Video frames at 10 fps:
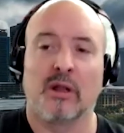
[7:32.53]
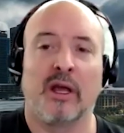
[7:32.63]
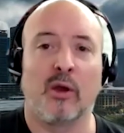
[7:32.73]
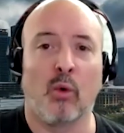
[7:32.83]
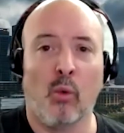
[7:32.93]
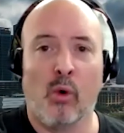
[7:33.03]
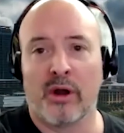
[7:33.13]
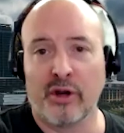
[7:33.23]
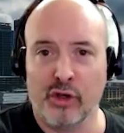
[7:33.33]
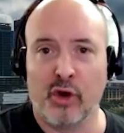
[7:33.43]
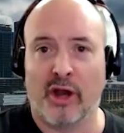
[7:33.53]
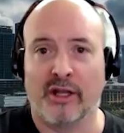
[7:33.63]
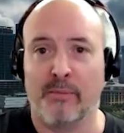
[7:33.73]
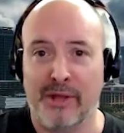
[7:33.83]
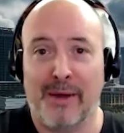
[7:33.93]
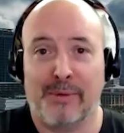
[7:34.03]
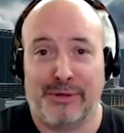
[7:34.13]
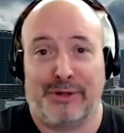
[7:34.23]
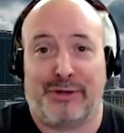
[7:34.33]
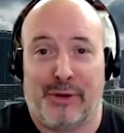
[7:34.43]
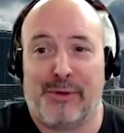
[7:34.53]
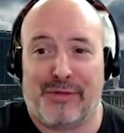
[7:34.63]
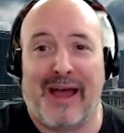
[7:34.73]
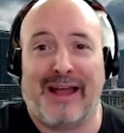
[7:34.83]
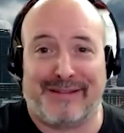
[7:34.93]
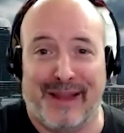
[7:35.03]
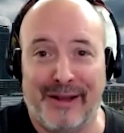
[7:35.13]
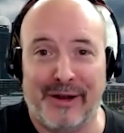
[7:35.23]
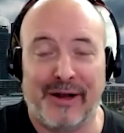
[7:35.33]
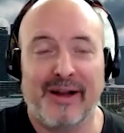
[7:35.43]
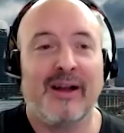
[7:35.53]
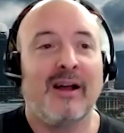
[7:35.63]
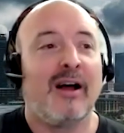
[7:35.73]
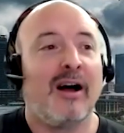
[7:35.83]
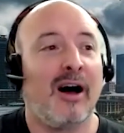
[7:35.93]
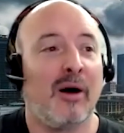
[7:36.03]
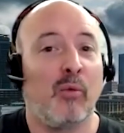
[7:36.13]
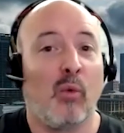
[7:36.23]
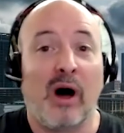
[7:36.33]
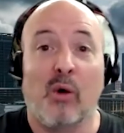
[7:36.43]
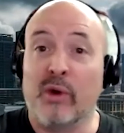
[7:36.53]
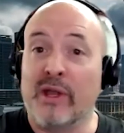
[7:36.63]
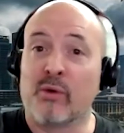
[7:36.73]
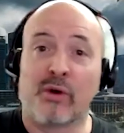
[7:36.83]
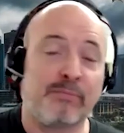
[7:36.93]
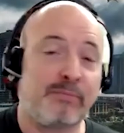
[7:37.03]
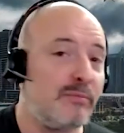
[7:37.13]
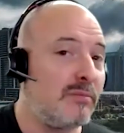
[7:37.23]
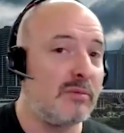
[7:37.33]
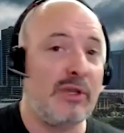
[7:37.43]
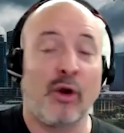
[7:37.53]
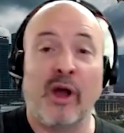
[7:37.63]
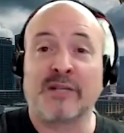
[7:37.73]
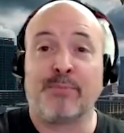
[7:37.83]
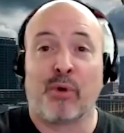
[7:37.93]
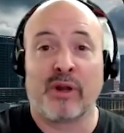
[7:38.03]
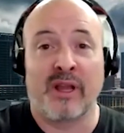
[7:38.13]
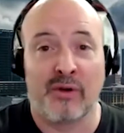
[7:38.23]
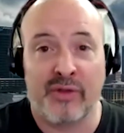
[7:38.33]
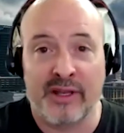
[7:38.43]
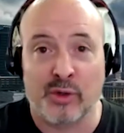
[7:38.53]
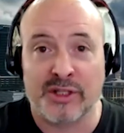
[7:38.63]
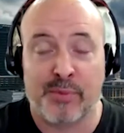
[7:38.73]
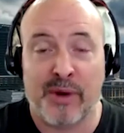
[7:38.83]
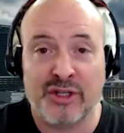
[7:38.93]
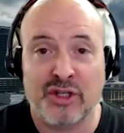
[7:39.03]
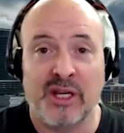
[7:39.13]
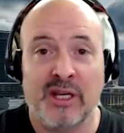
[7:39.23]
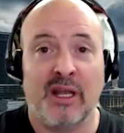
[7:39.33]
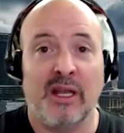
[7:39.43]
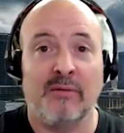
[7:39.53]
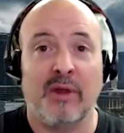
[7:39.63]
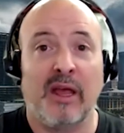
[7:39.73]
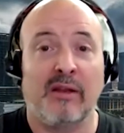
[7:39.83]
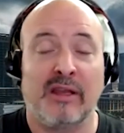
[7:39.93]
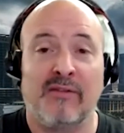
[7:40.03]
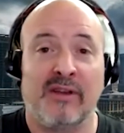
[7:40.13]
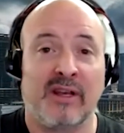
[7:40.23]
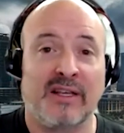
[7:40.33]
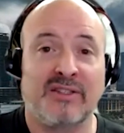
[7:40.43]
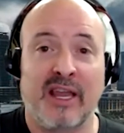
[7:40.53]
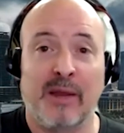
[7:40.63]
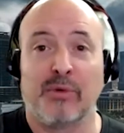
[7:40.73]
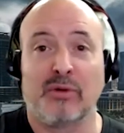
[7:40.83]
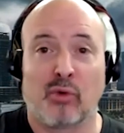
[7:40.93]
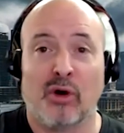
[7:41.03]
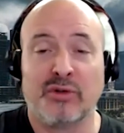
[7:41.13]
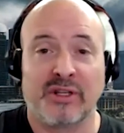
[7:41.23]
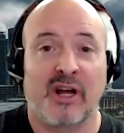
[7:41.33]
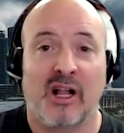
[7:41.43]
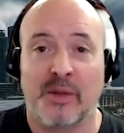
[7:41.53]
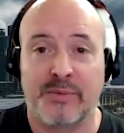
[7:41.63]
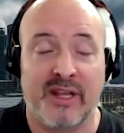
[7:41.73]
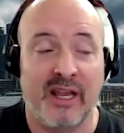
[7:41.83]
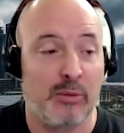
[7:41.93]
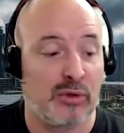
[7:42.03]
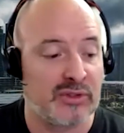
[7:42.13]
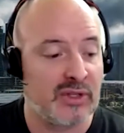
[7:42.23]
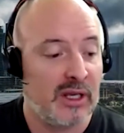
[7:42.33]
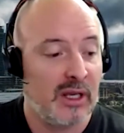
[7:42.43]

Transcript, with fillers: Like, what are you going to be able to do with that data? Um, while we were, you know, exporting everything to a spreadsheet and, and giving nice table rows and columns and tables,